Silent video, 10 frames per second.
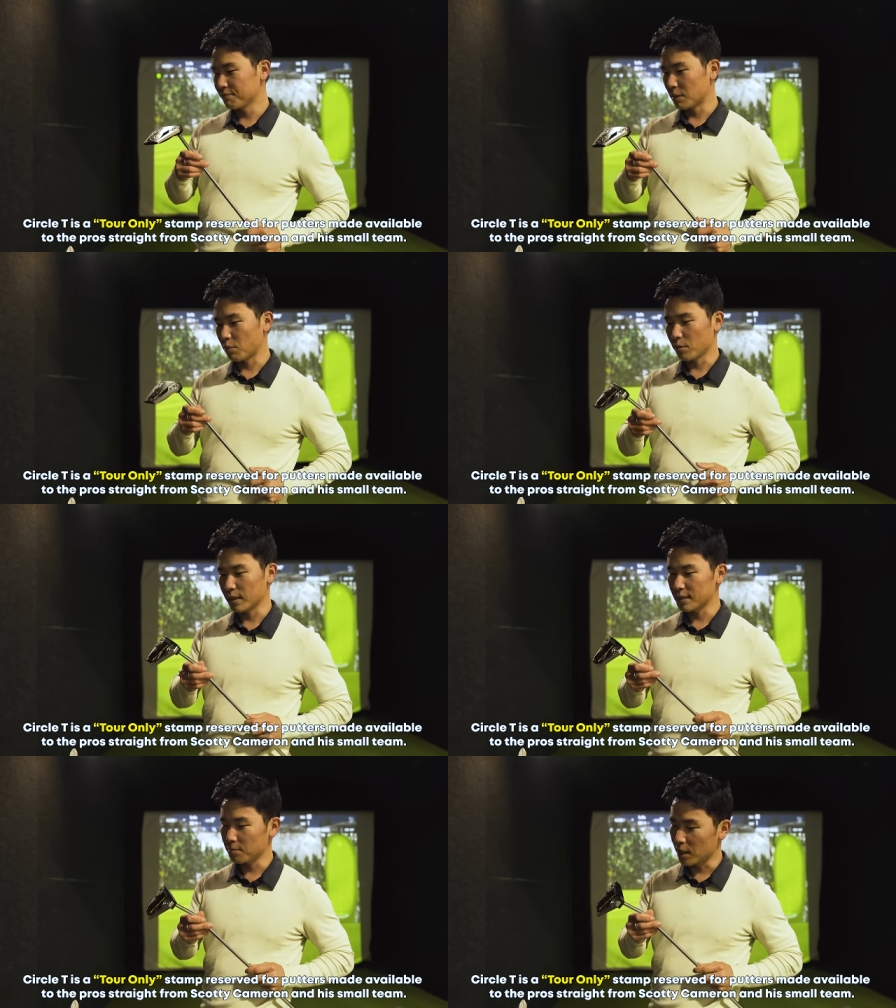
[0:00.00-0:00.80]
There
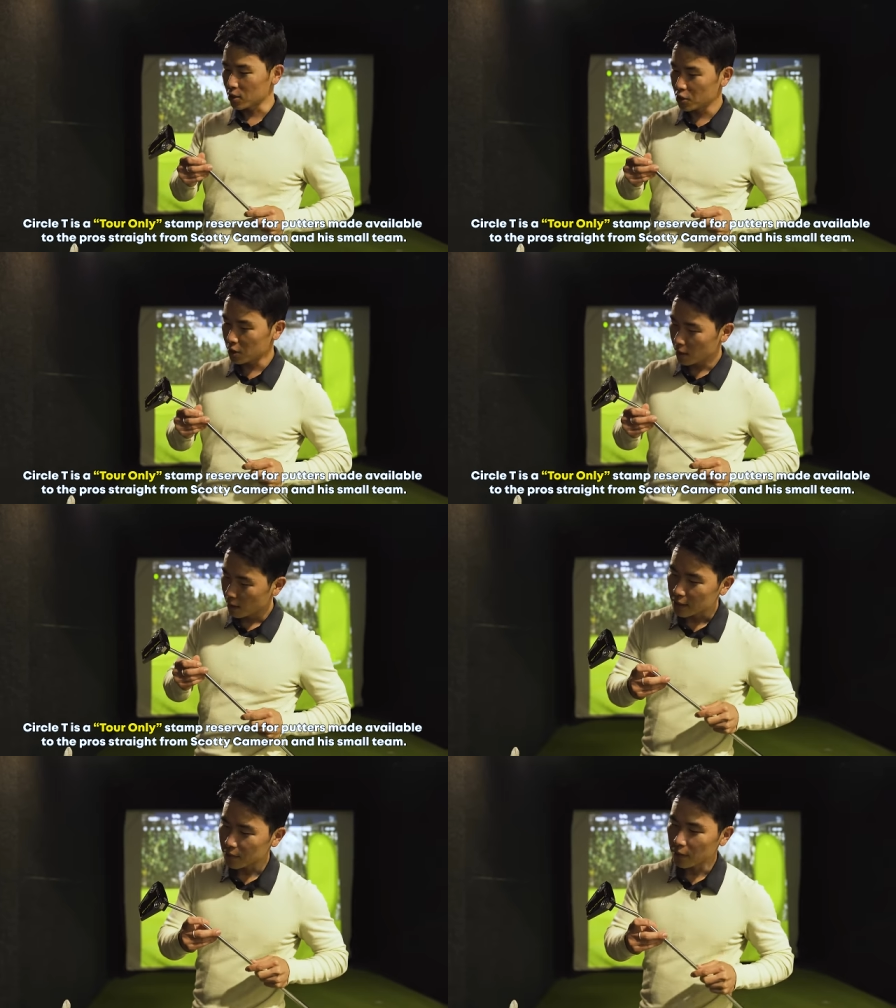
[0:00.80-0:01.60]
probably isn't much.
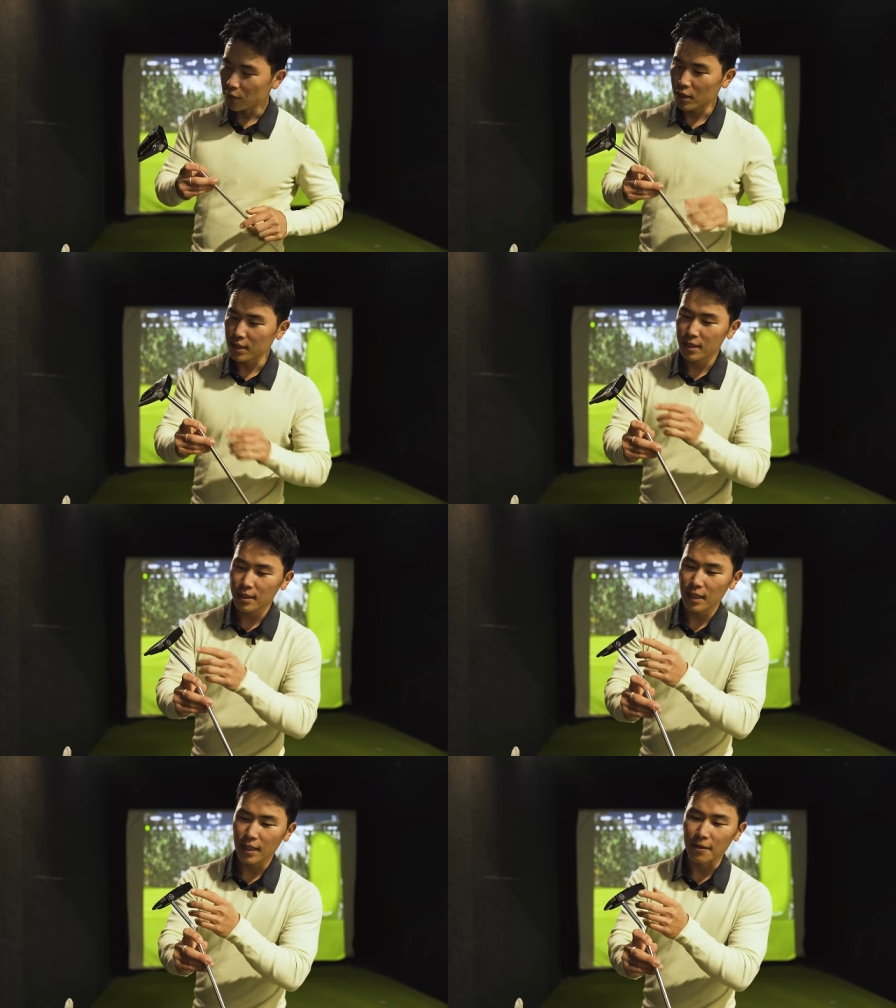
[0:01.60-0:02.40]
If, if you can
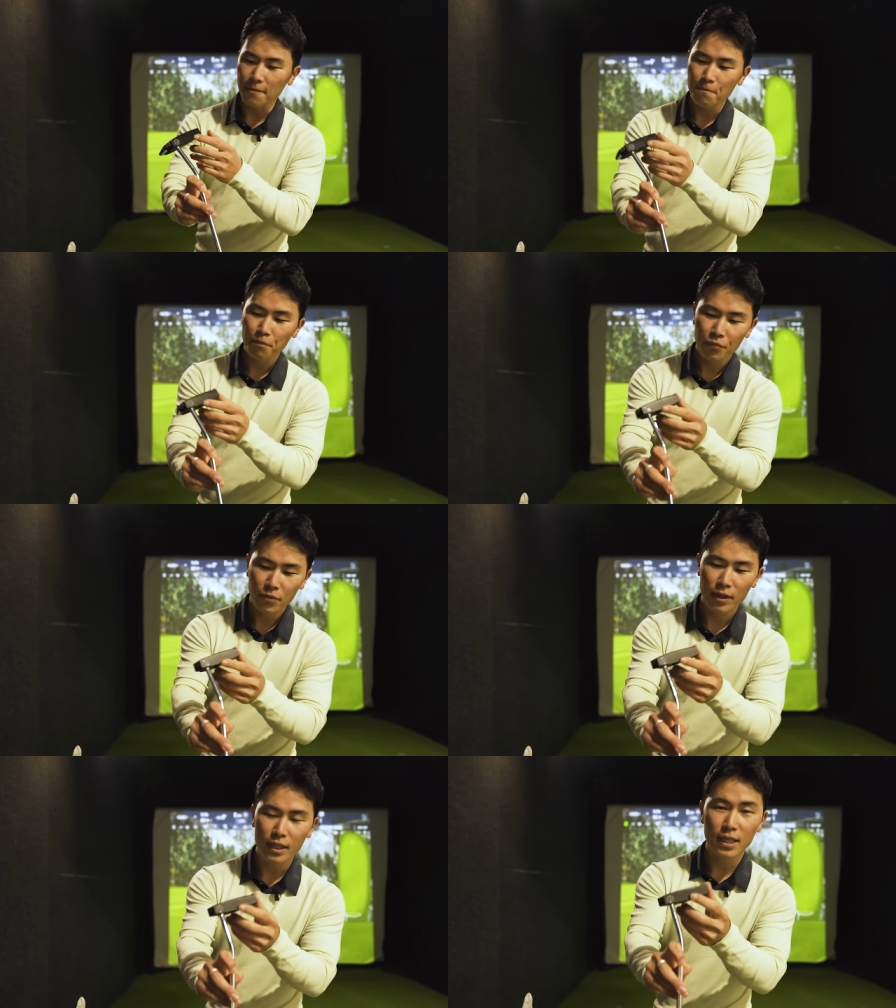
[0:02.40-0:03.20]
see,
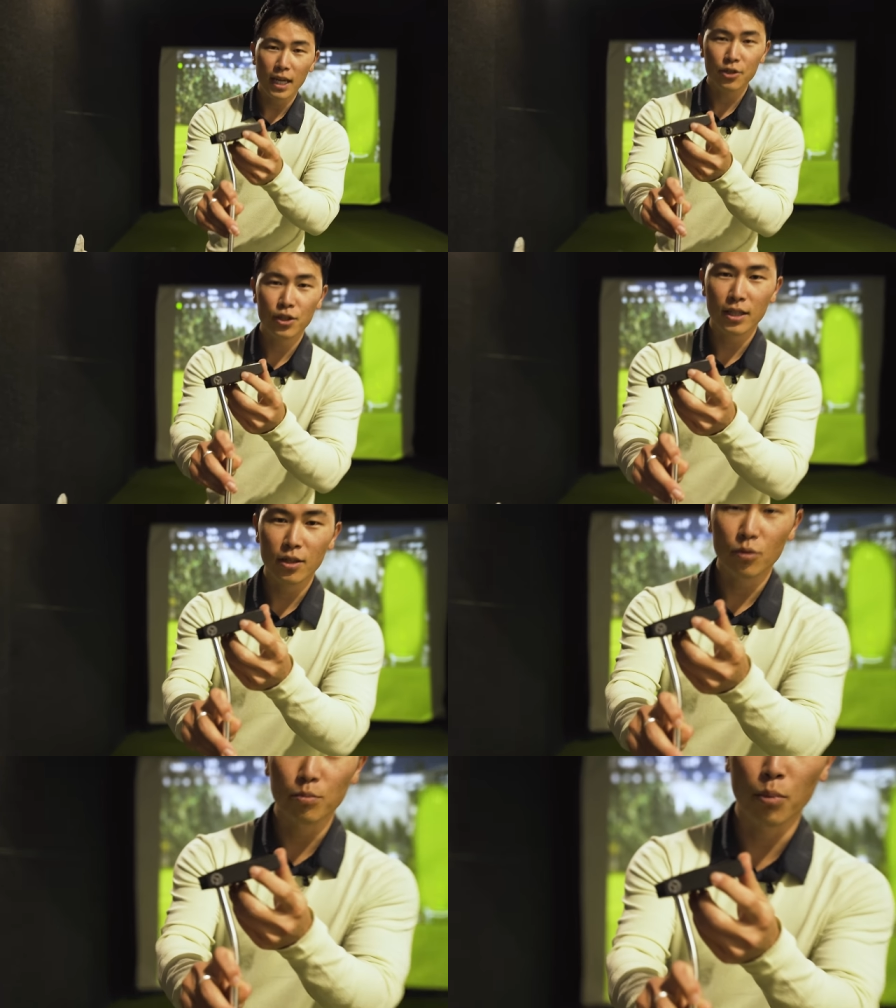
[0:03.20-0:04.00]
there's actually a
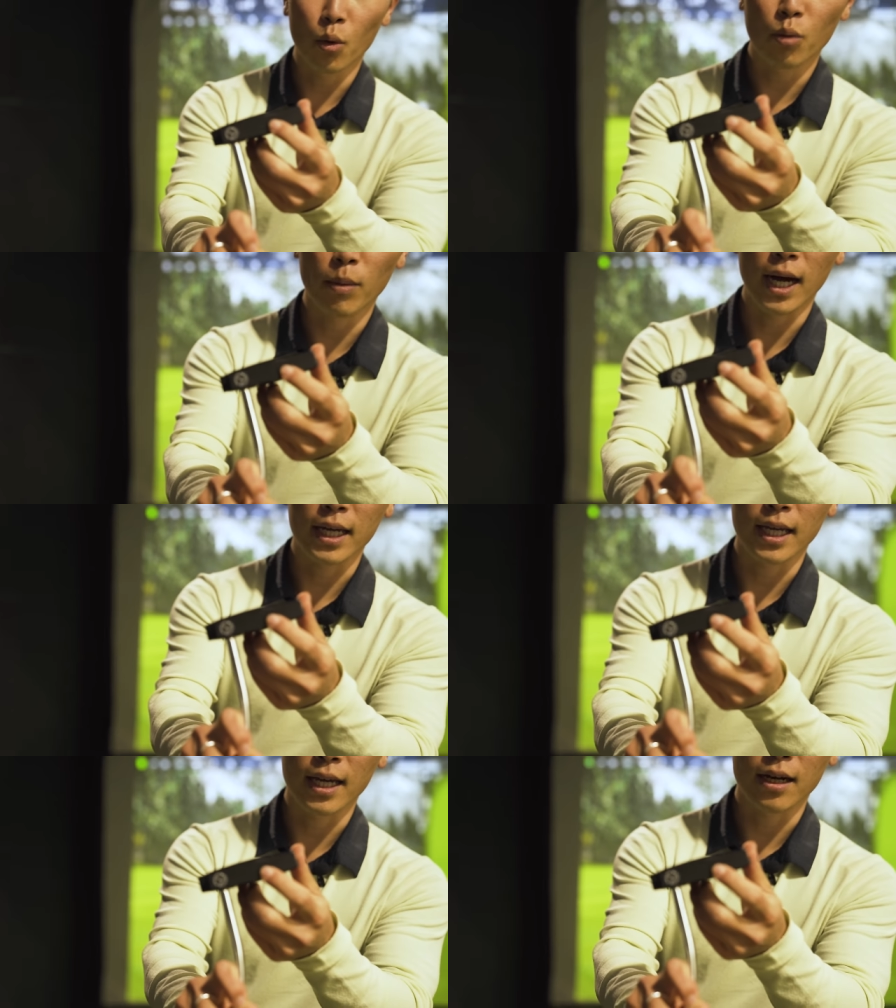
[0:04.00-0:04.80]
little ball mark here